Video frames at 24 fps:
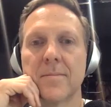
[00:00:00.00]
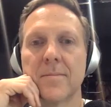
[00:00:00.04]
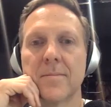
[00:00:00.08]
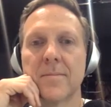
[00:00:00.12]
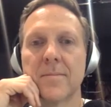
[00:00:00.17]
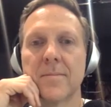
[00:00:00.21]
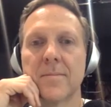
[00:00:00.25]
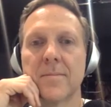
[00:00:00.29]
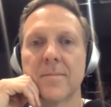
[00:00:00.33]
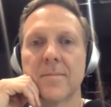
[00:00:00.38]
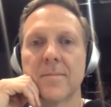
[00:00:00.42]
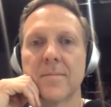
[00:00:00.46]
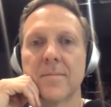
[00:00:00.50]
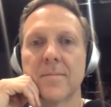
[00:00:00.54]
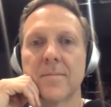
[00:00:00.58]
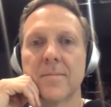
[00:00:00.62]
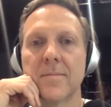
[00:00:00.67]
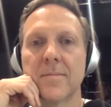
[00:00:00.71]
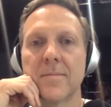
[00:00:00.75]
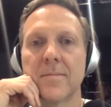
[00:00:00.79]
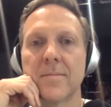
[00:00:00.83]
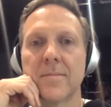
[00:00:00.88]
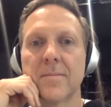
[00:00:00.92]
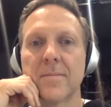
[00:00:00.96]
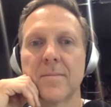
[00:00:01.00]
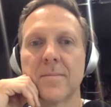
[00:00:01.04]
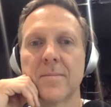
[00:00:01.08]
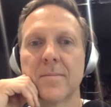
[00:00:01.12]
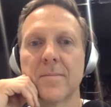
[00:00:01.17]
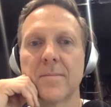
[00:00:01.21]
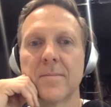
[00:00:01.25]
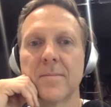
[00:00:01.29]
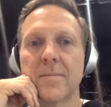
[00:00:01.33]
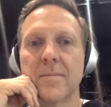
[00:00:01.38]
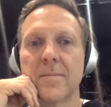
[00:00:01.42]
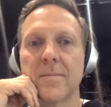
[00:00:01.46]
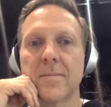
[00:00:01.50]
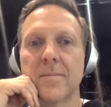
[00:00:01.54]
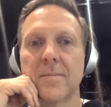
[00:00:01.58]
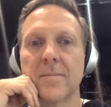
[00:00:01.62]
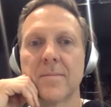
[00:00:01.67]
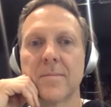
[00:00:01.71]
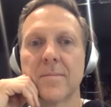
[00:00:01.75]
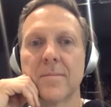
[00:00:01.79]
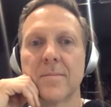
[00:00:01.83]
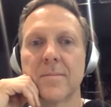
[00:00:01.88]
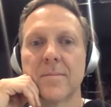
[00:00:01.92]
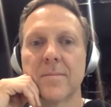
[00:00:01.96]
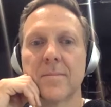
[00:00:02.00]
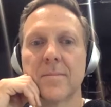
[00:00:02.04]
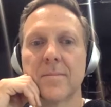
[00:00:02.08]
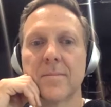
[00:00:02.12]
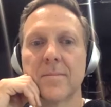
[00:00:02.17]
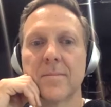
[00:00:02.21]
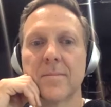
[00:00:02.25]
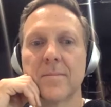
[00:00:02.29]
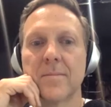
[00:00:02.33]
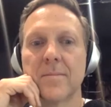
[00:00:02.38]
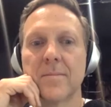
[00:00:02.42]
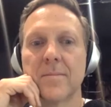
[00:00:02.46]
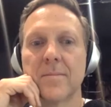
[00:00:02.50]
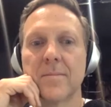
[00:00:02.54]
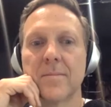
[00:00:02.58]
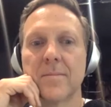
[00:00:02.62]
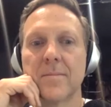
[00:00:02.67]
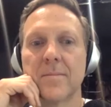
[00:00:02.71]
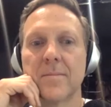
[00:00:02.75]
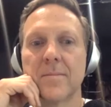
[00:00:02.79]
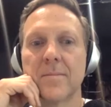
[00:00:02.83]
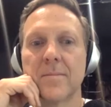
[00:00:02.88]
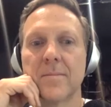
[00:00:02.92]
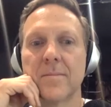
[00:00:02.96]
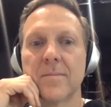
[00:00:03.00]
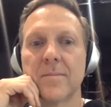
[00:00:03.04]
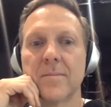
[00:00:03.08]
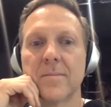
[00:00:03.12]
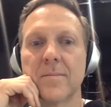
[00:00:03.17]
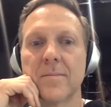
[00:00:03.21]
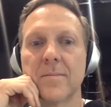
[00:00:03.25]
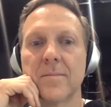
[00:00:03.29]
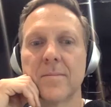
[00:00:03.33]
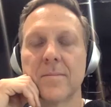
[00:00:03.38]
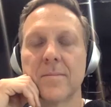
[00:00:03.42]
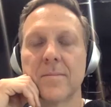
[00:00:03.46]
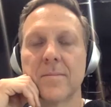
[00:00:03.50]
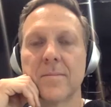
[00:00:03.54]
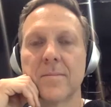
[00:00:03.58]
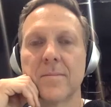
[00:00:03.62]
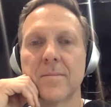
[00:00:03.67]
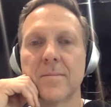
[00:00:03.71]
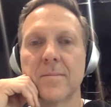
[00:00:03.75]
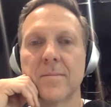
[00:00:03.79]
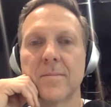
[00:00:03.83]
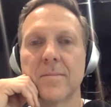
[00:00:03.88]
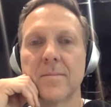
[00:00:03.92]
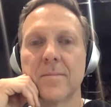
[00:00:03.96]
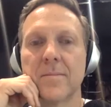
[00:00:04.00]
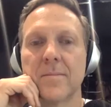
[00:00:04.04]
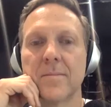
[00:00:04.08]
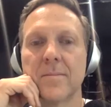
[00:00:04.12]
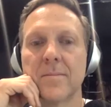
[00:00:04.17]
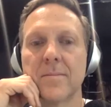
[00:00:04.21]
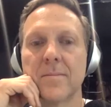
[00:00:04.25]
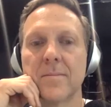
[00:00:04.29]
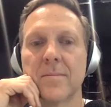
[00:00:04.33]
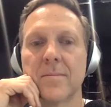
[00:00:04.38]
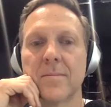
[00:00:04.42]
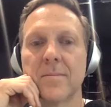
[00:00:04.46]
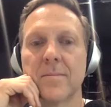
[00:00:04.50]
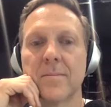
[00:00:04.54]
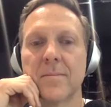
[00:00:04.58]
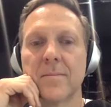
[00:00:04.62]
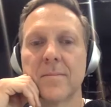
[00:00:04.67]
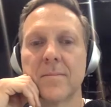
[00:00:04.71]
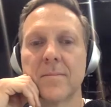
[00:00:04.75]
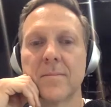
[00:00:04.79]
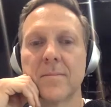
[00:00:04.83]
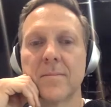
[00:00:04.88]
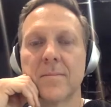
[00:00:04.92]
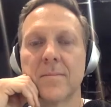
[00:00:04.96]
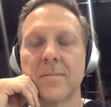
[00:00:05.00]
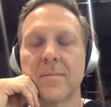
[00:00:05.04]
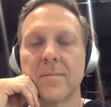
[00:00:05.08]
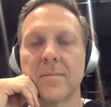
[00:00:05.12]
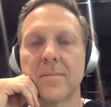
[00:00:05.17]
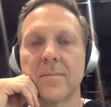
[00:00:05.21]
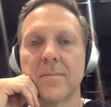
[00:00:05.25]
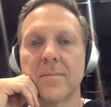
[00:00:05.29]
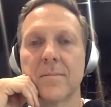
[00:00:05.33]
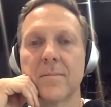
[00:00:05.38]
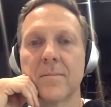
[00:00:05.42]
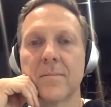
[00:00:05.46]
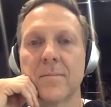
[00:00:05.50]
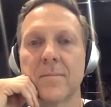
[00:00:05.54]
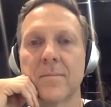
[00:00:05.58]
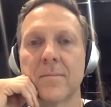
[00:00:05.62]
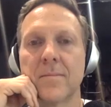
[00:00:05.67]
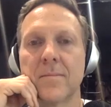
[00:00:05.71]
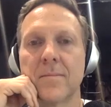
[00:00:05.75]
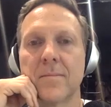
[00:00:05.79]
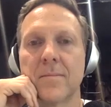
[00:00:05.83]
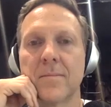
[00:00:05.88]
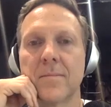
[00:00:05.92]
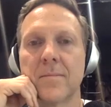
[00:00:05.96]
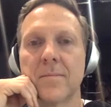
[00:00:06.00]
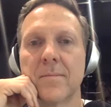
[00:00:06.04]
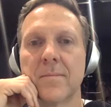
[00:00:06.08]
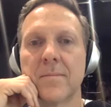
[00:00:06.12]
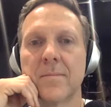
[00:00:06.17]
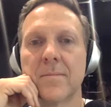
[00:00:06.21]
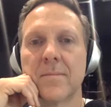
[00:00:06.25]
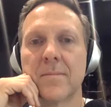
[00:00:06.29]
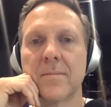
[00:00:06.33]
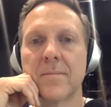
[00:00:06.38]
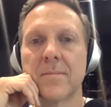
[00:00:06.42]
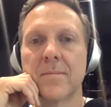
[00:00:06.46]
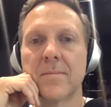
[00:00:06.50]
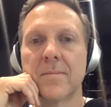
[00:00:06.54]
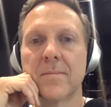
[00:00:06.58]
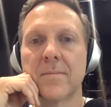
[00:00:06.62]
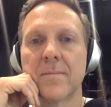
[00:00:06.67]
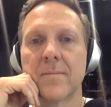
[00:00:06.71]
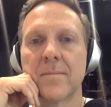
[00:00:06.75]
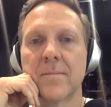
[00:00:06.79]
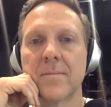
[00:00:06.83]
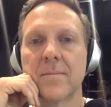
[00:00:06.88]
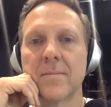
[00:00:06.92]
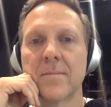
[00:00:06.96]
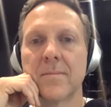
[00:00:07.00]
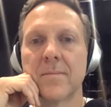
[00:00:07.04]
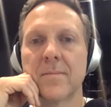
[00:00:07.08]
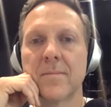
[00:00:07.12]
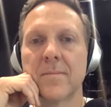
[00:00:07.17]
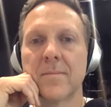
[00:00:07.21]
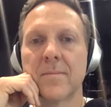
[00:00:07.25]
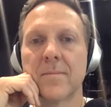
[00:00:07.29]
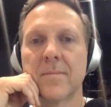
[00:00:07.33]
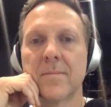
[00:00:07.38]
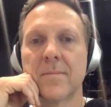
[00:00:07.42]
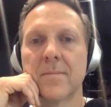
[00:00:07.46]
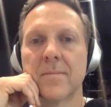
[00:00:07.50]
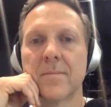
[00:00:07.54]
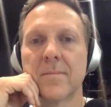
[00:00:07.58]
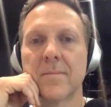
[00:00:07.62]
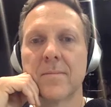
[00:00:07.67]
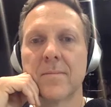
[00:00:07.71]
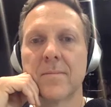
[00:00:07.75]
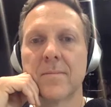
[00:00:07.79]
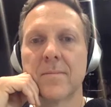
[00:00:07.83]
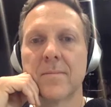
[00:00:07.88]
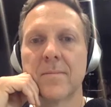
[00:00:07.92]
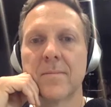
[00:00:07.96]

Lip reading: [no speech]